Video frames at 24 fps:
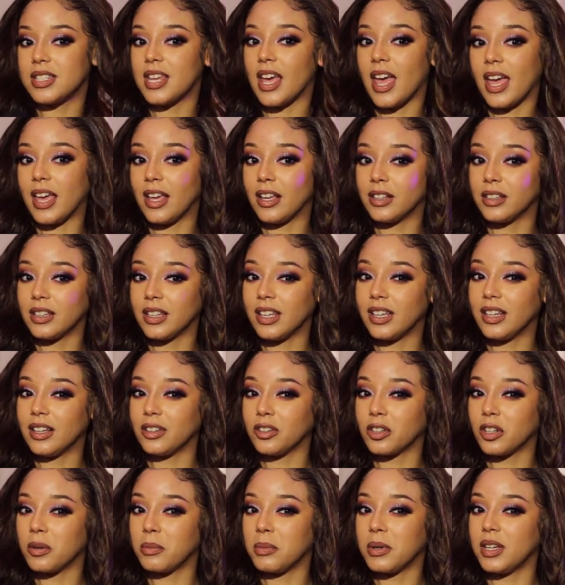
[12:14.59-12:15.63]
tangling
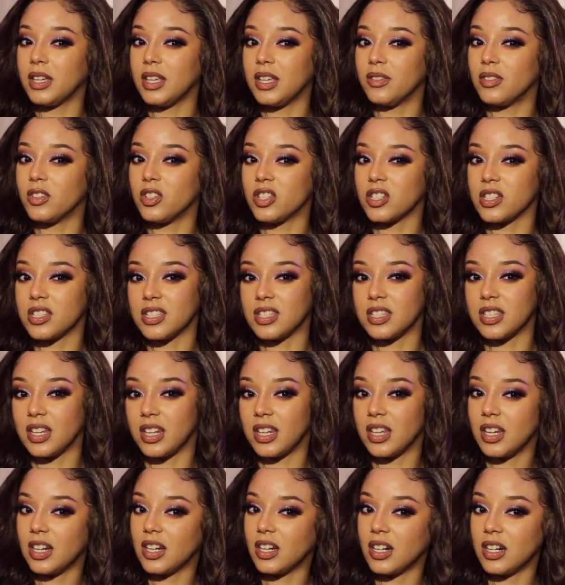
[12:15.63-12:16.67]
a little bit even just
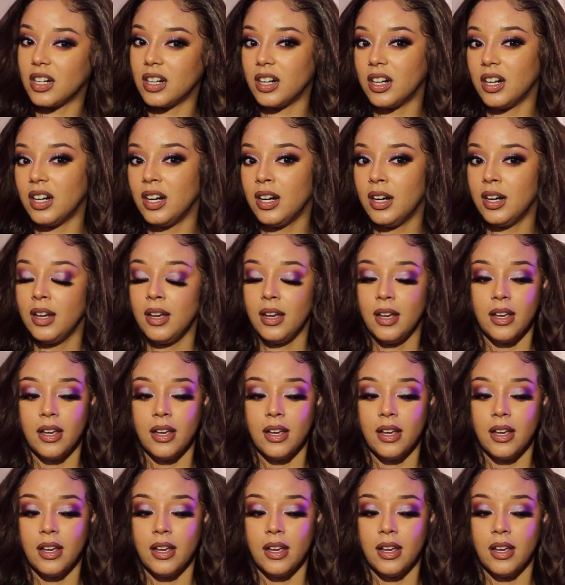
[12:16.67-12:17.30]
sitting here,